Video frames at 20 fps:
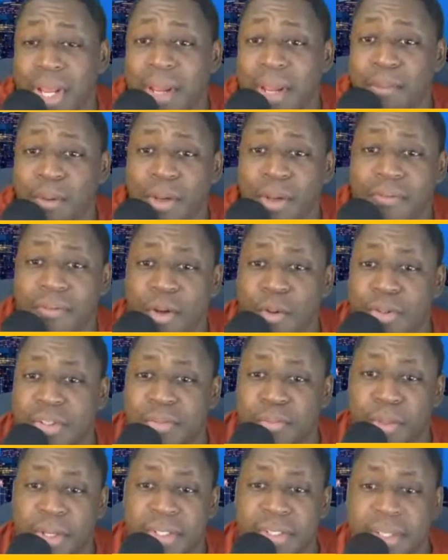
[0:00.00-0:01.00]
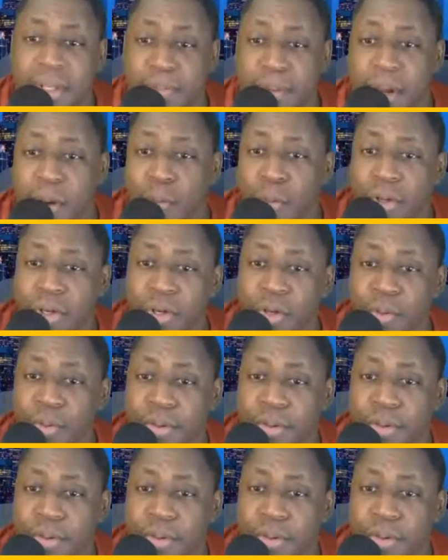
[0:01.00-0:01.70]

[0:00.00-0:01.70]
Even though it's messed up, I wouldn't do it.